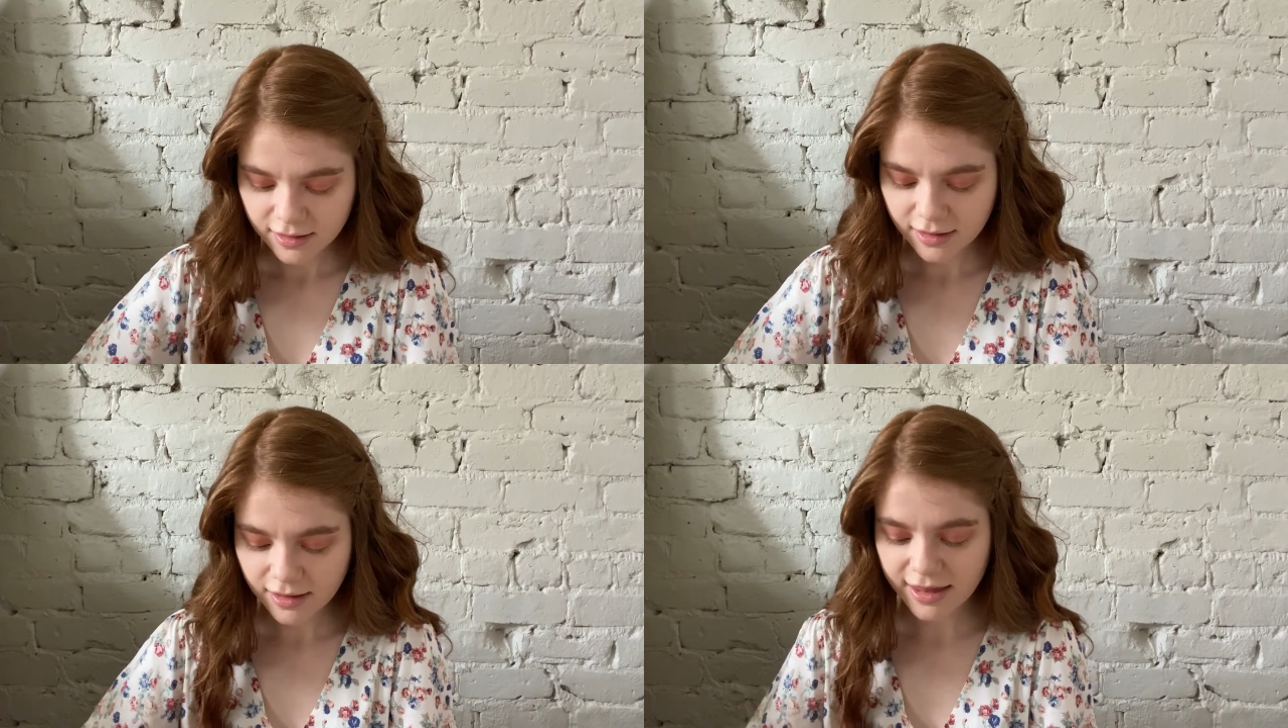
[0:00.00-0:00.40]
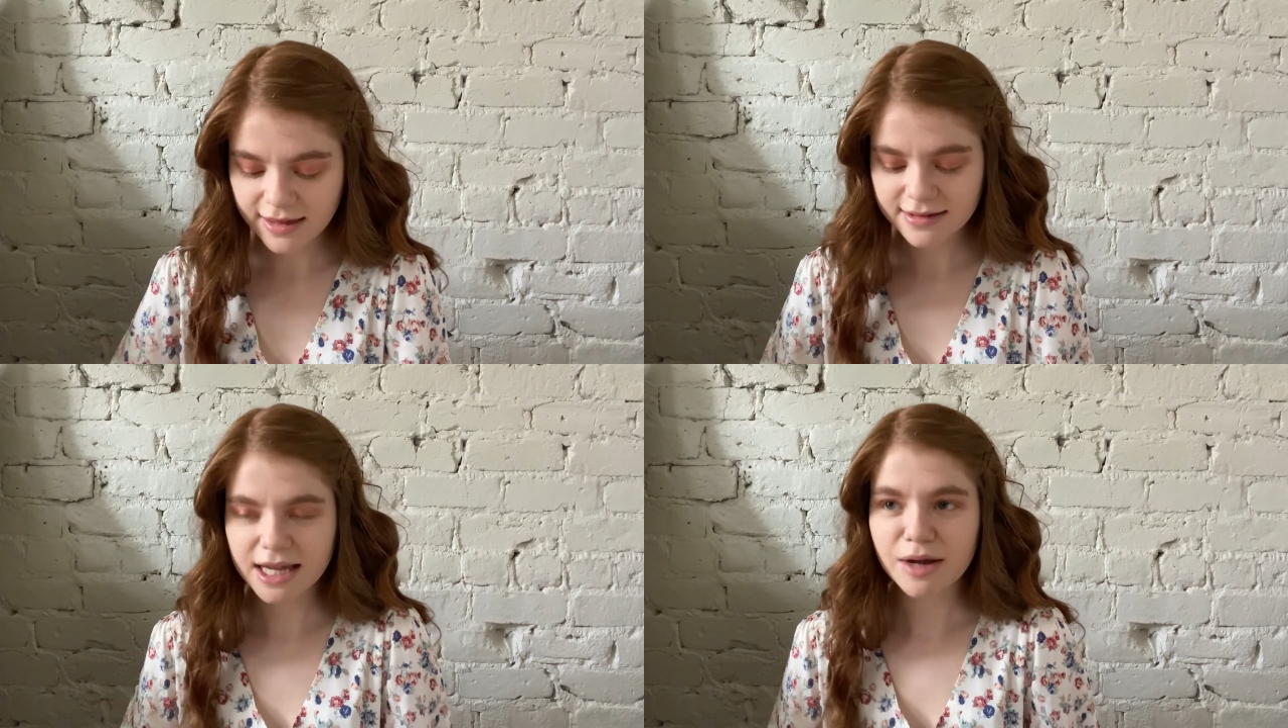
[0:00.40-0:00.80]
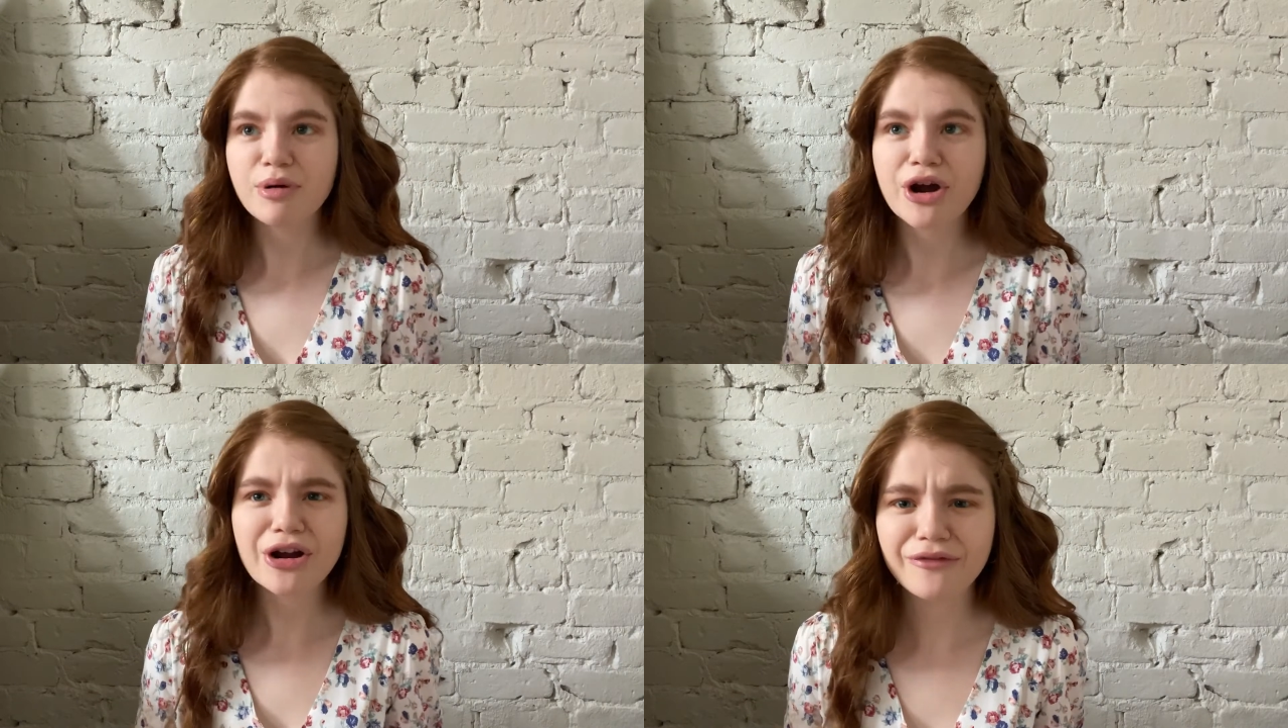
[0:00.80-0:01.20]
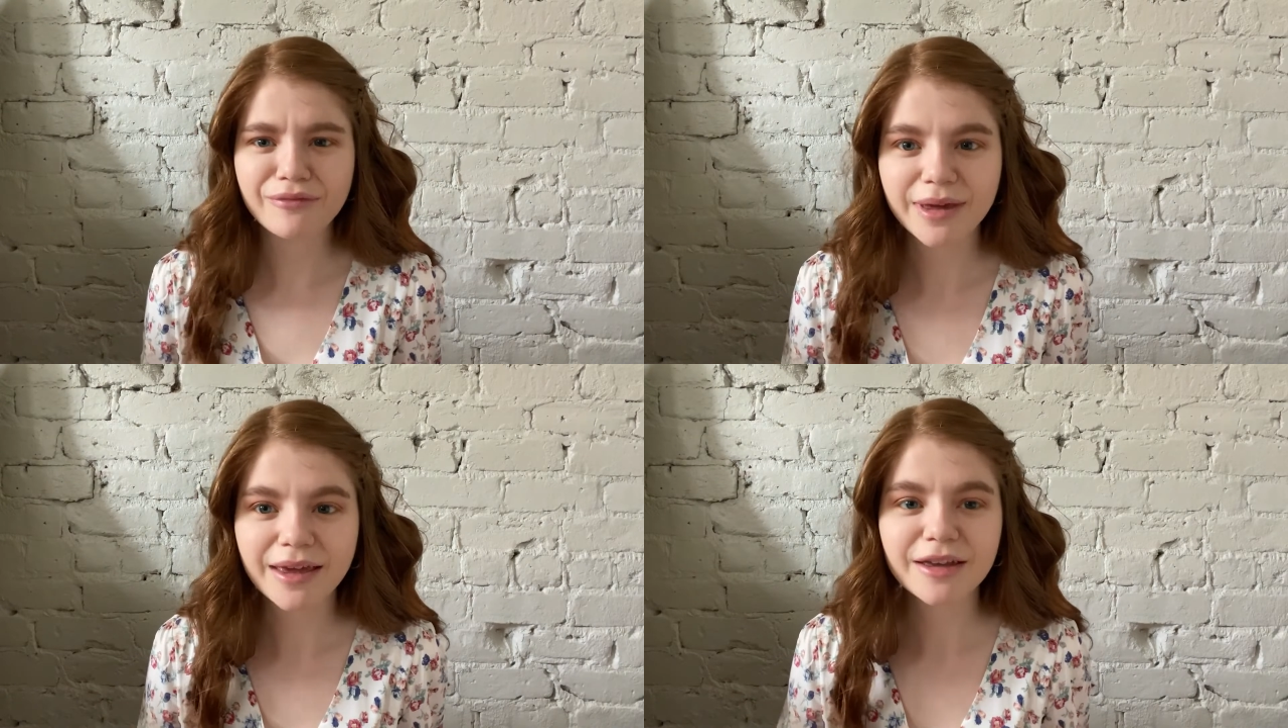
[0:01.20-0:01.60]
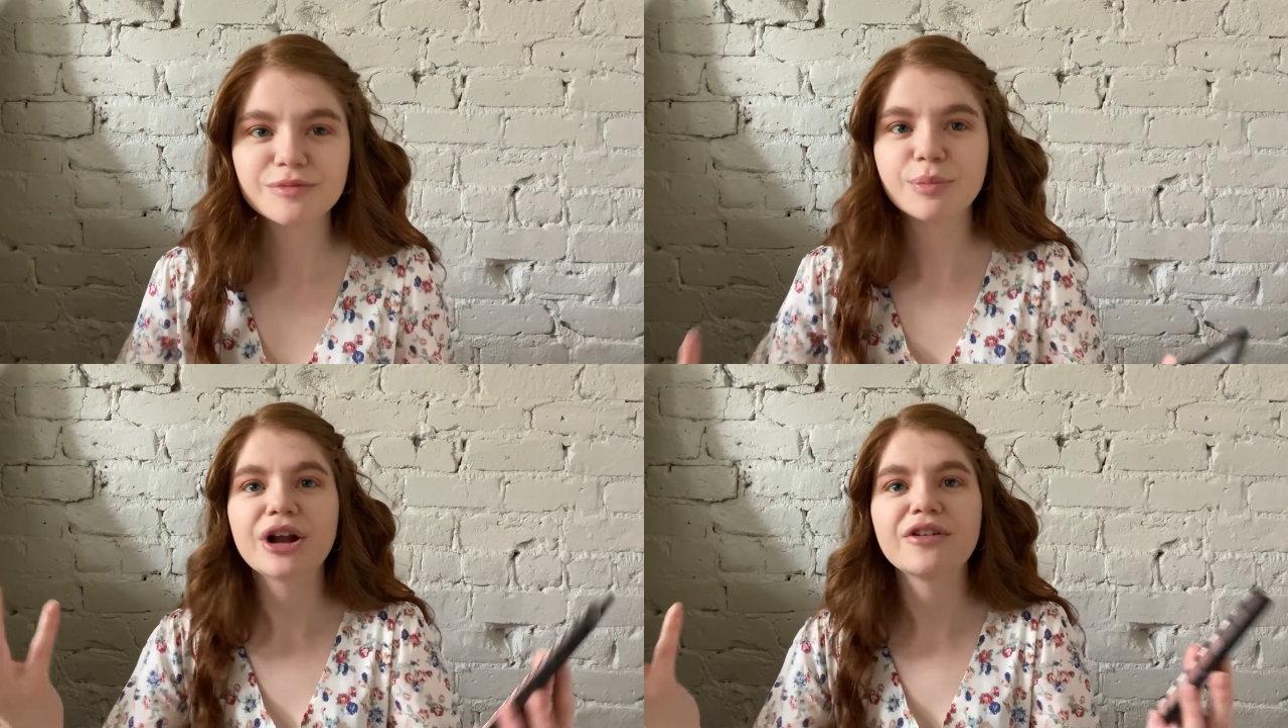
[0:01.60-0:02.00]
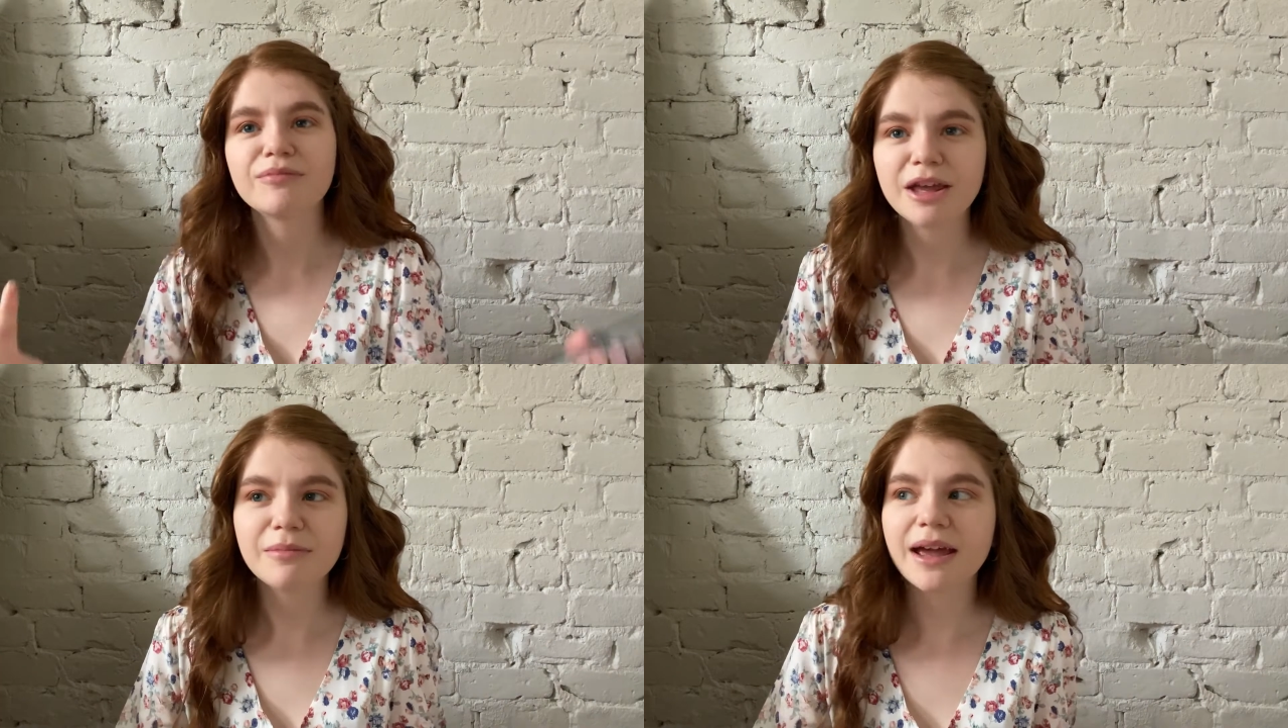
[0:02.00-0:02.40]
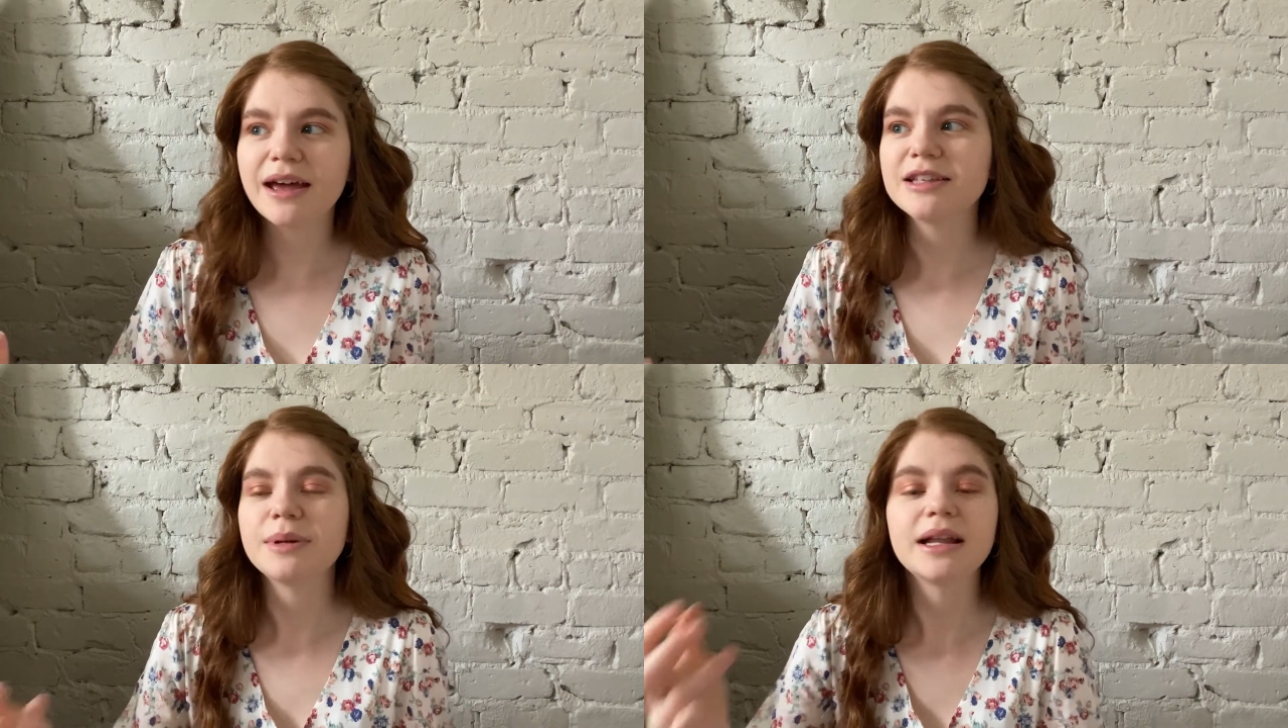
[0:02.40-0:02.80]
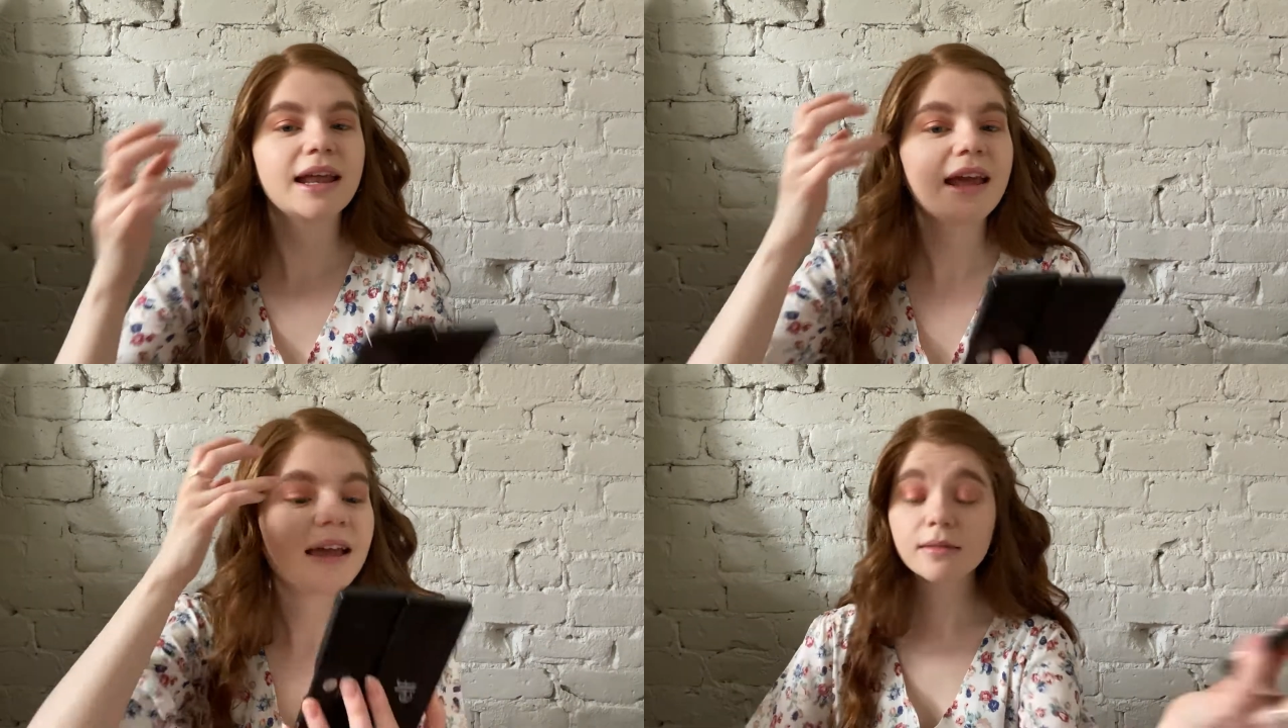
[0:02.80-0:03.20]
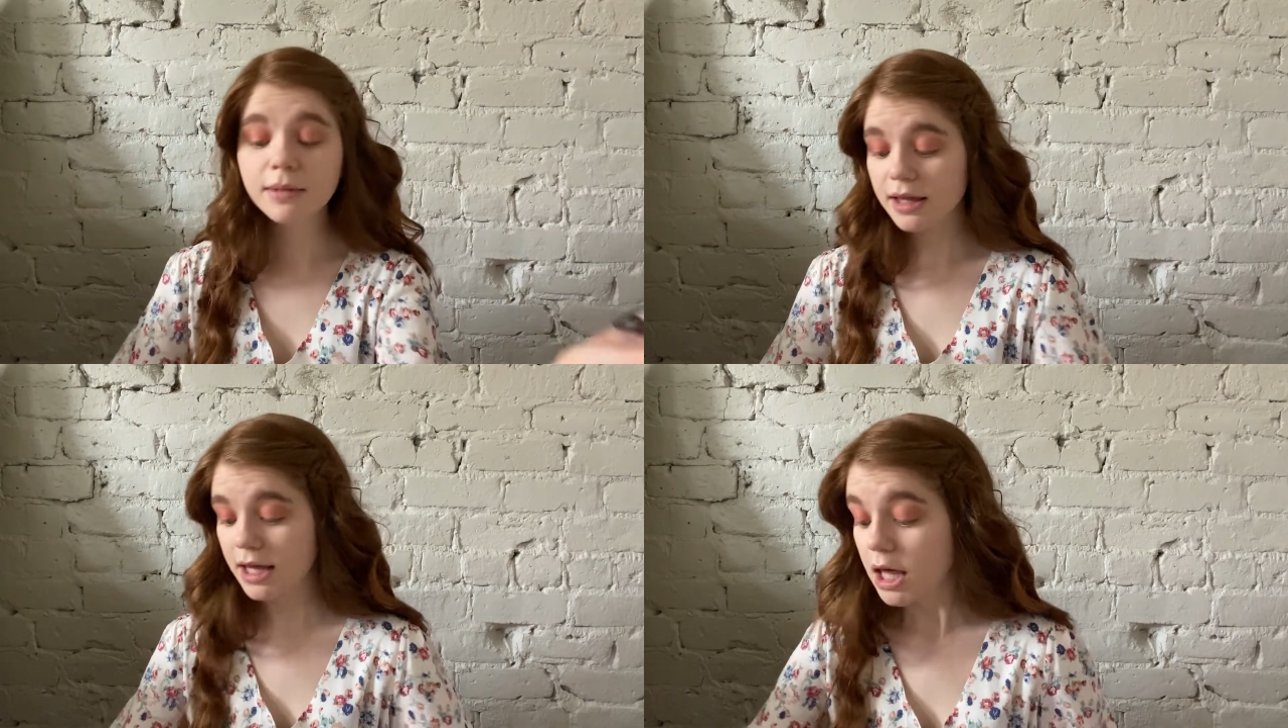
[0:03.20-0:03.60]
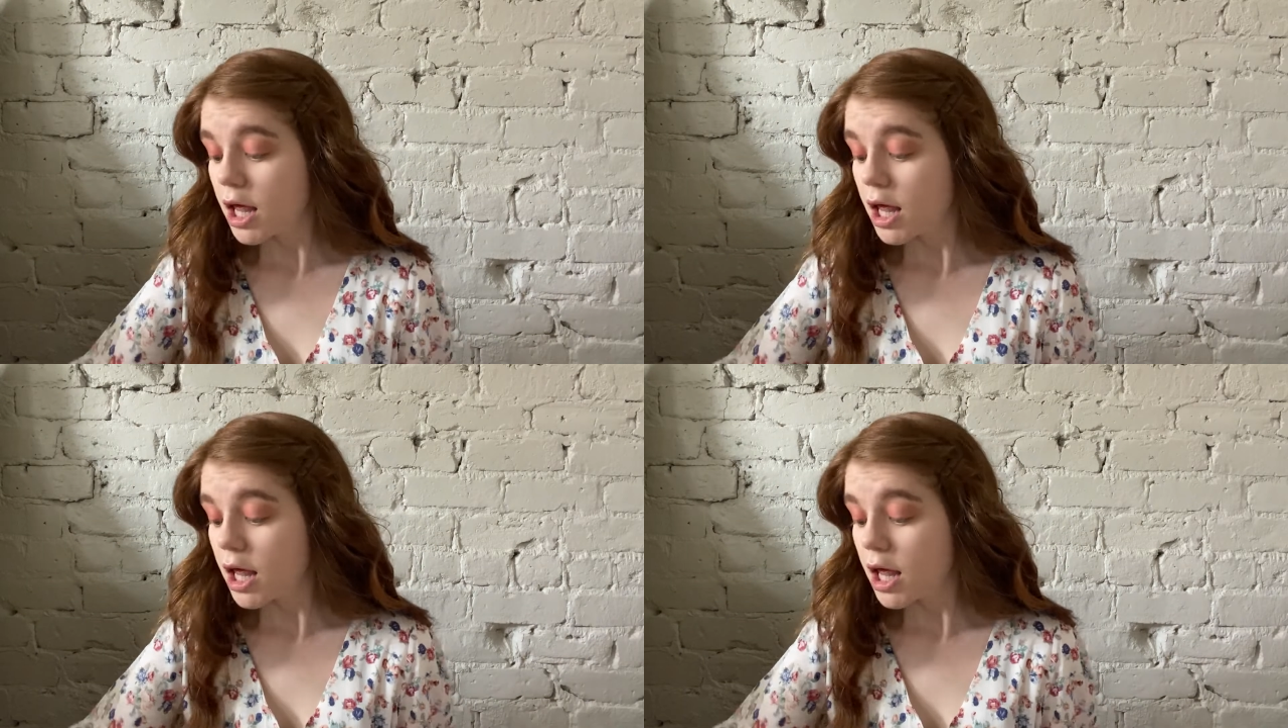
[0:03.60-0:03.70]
he's like part of me. He's part of me and my husband. And ultimately,